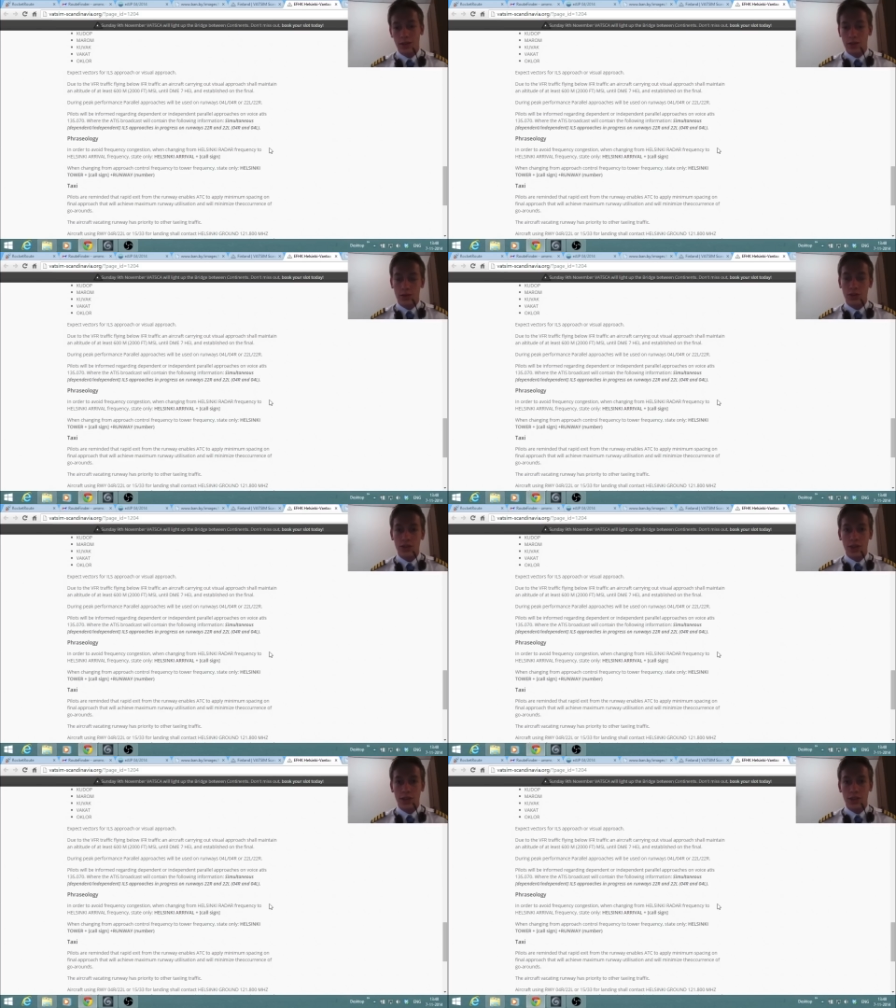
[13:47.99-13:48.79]
or
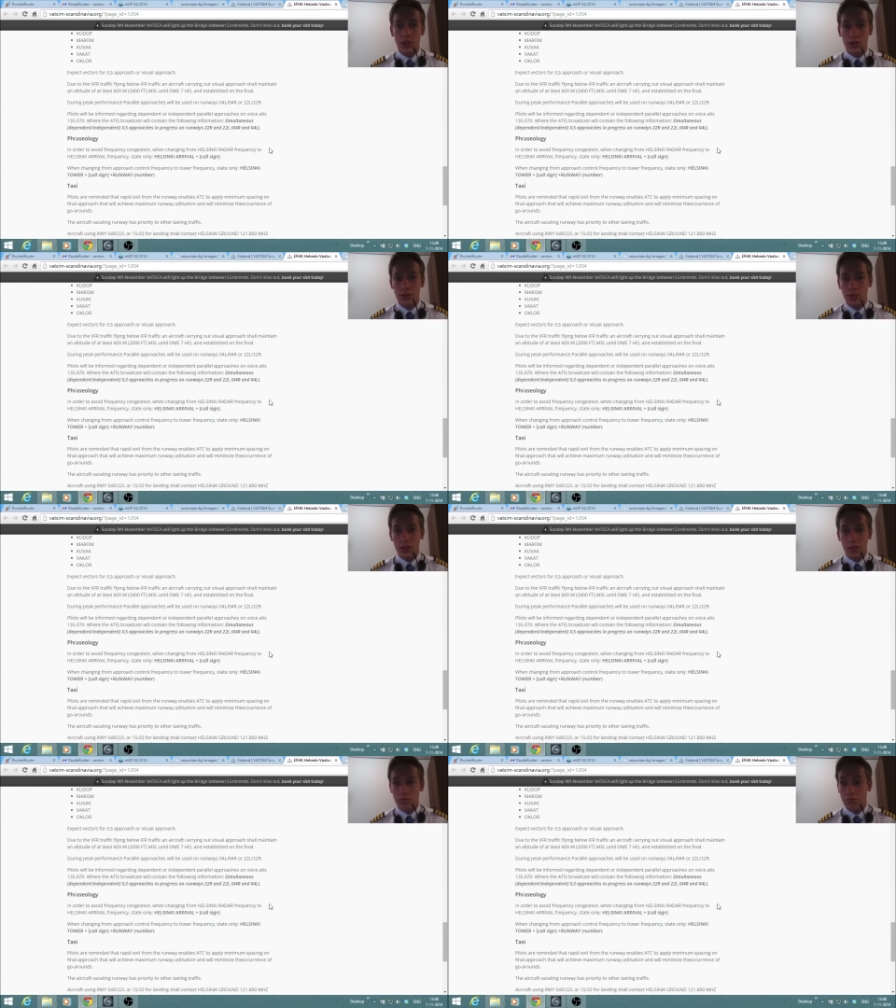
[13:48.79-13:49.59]
descending to
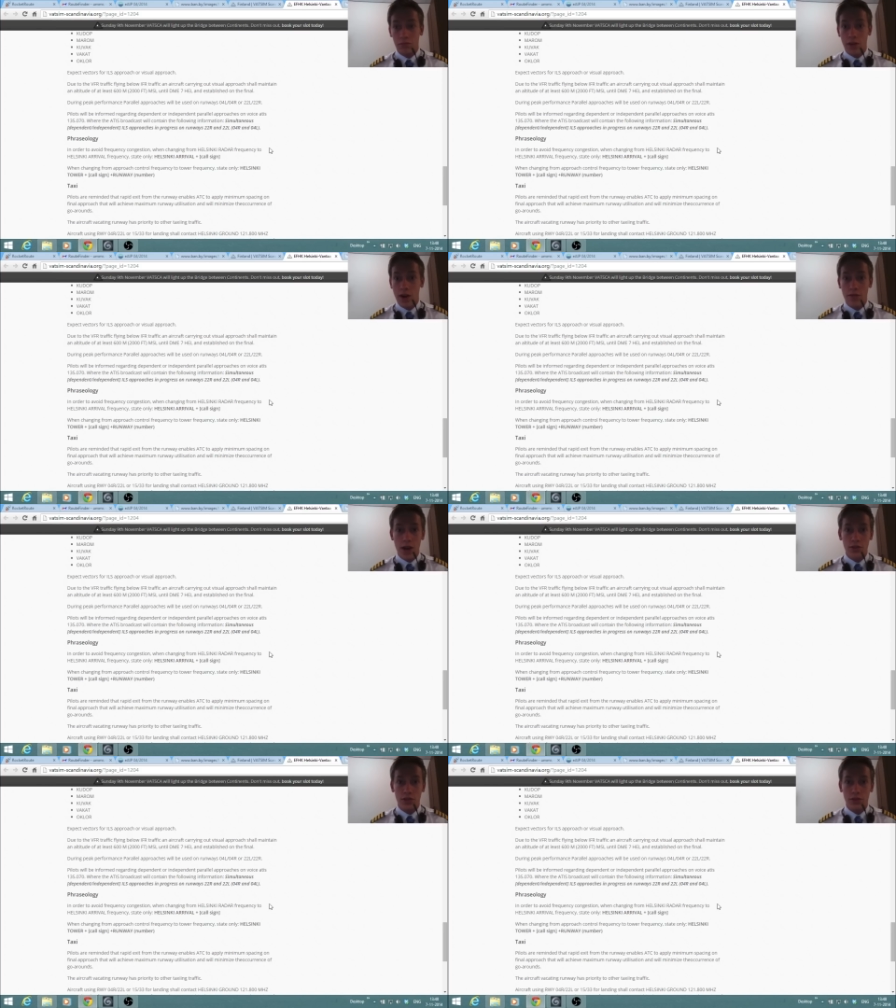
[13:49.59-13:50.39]
um, five
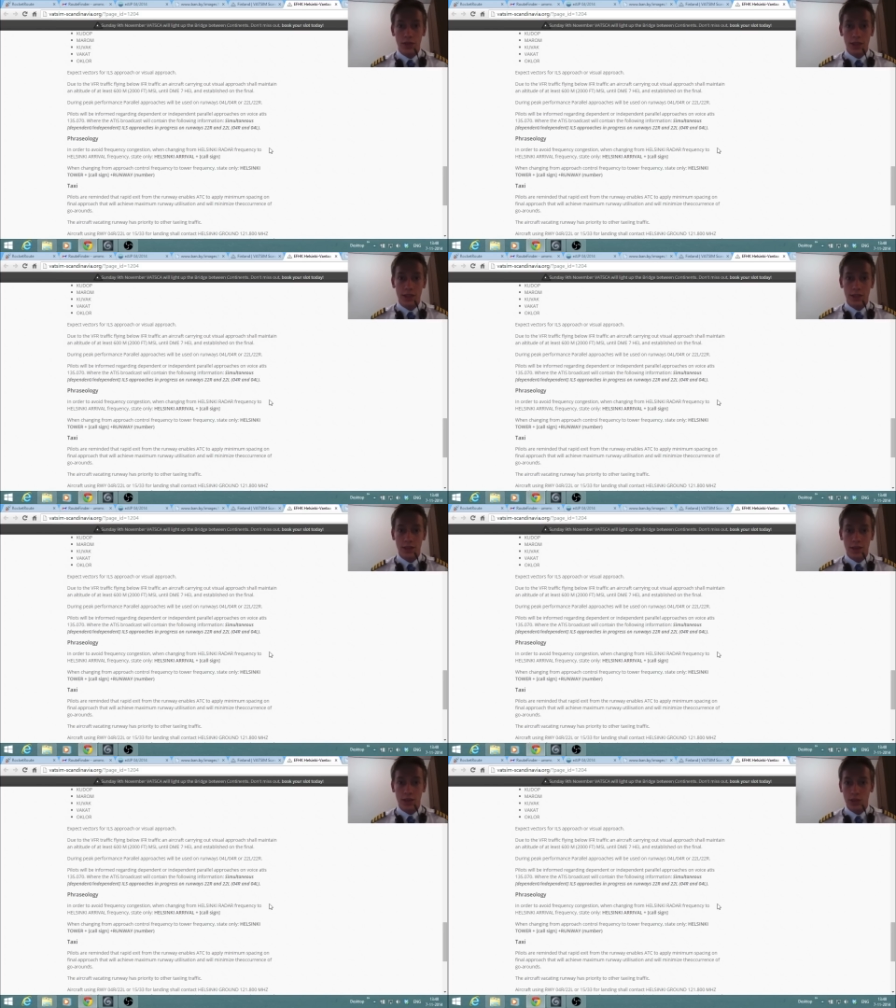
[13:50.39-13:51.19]
thousand feet,
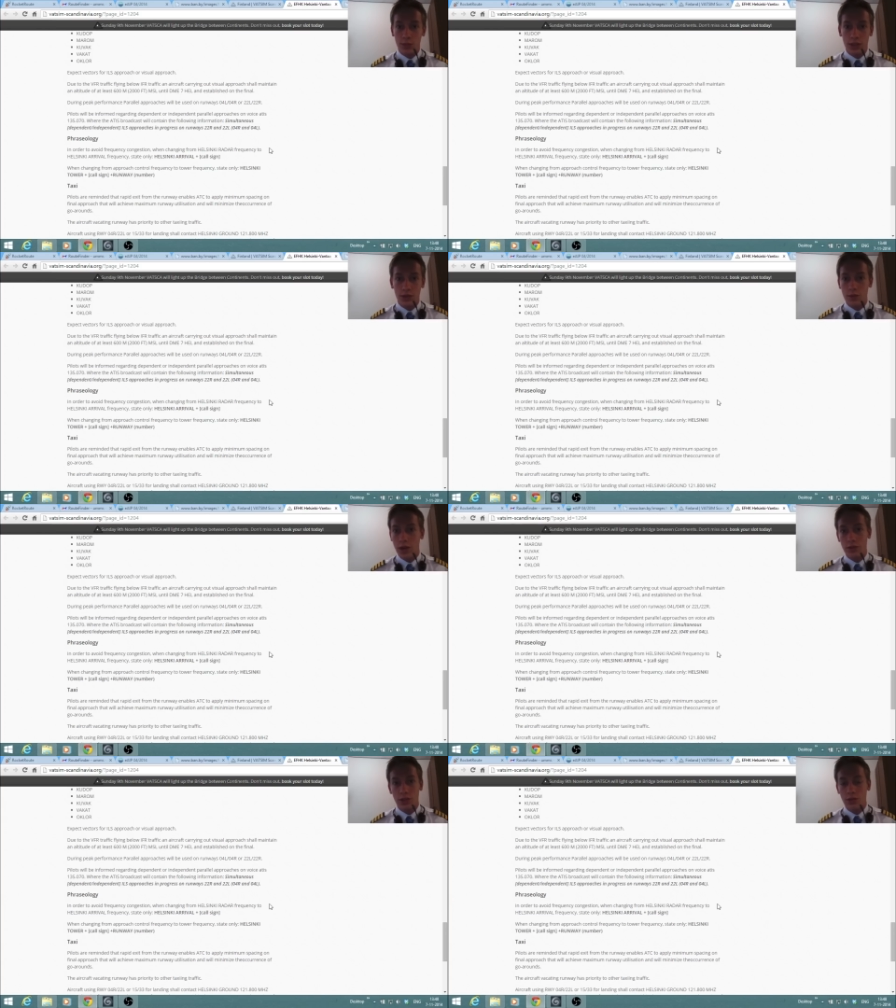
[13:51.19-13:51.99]
uh, speed two
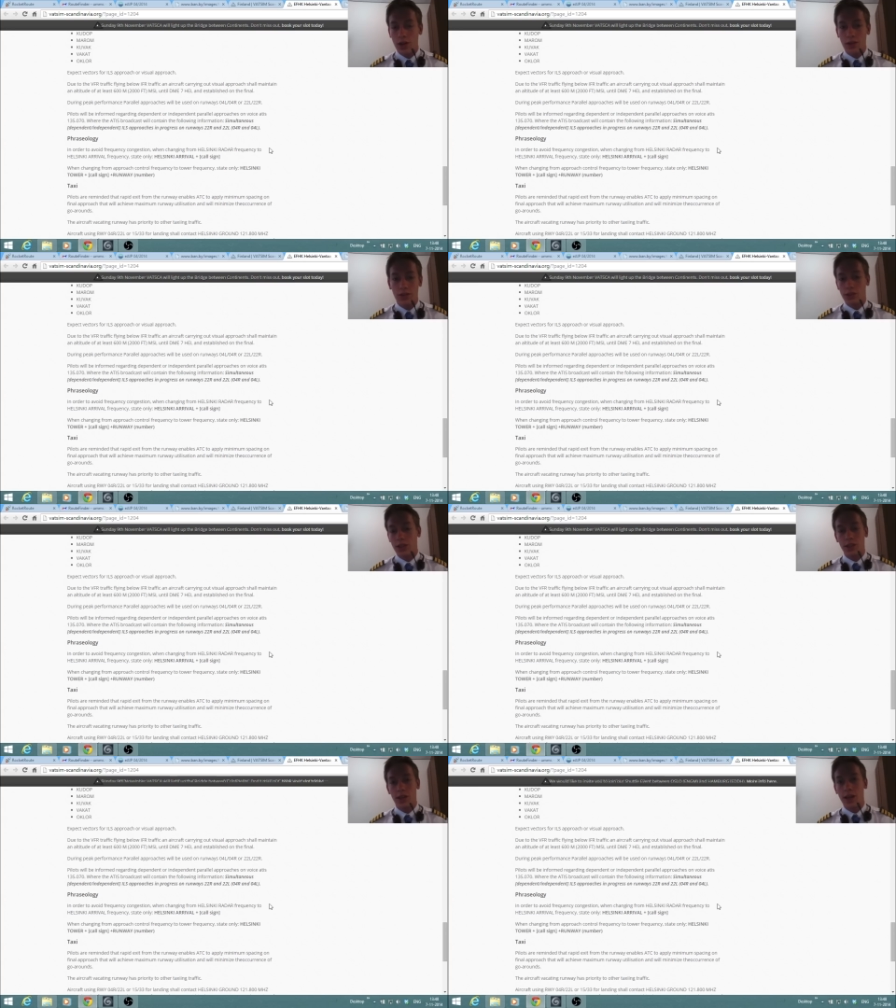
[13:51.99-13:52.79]
fifty knots,
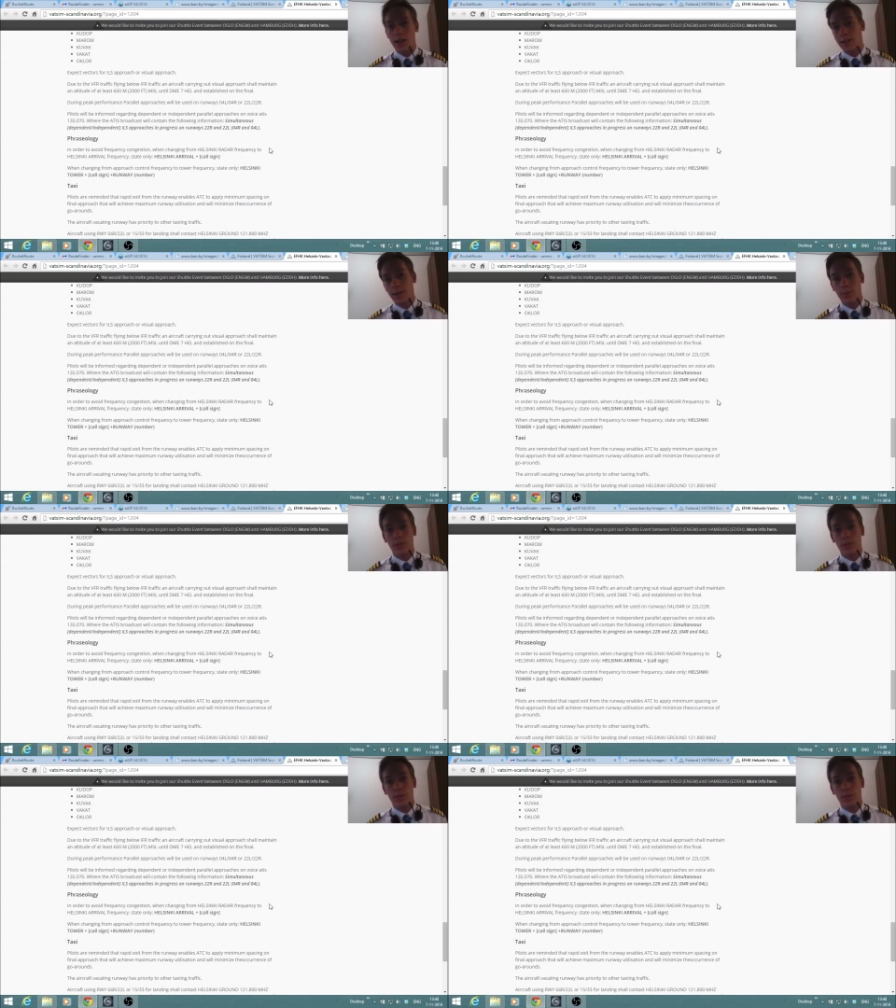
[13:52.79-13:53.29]
things like that.